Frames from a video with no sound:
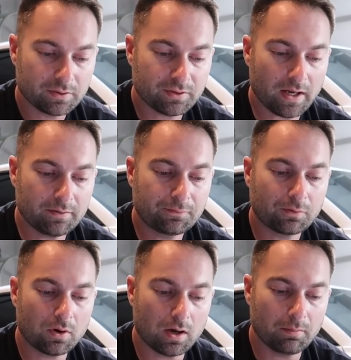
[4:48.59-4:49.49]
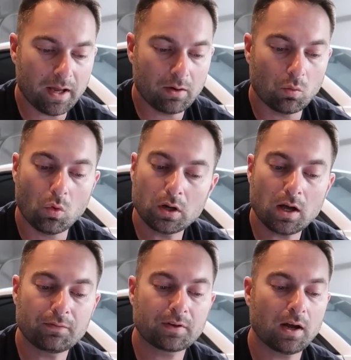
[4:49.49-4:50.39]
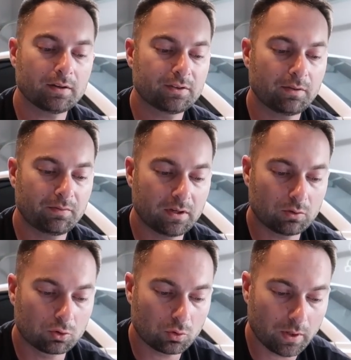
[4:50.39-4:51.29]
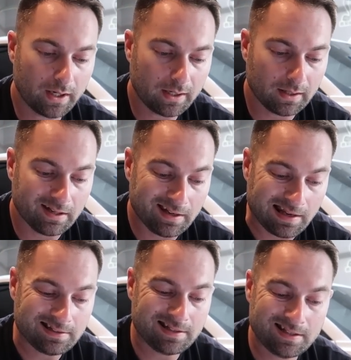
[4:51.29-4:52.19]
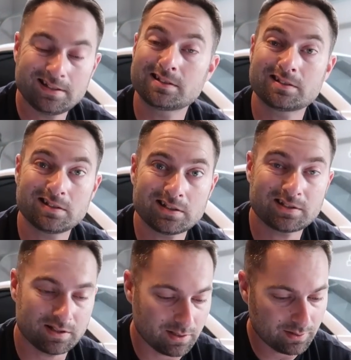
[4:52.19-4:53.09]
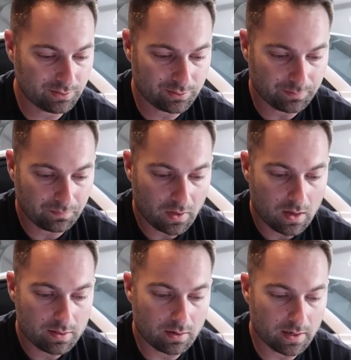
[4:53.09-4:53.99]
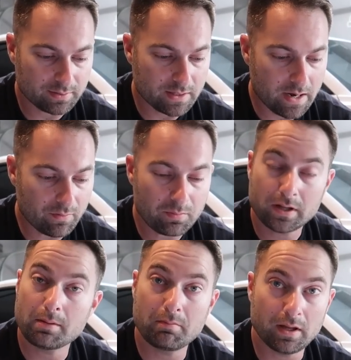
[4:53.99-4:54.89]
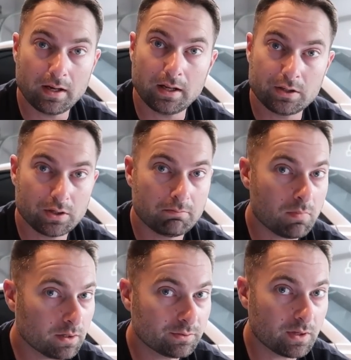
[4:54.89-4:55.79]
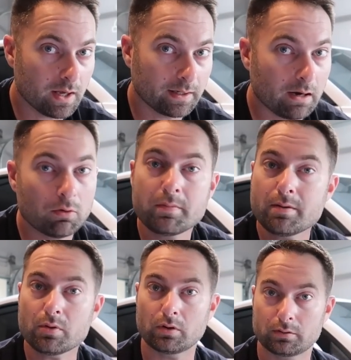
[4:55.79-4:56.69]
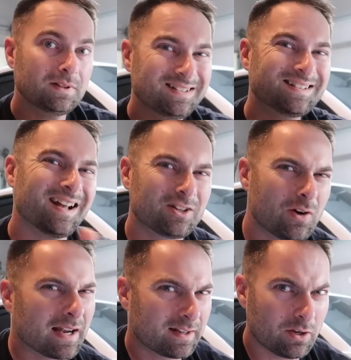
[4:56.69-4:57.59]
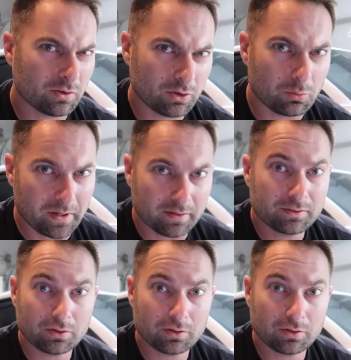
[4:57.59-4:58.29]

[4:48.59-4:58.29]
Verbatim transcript: Aside from a one-off concept vehicle created in the 1960s, there has never been a mid-engine Mustang. Now remember, let's sidetrack here a little bit.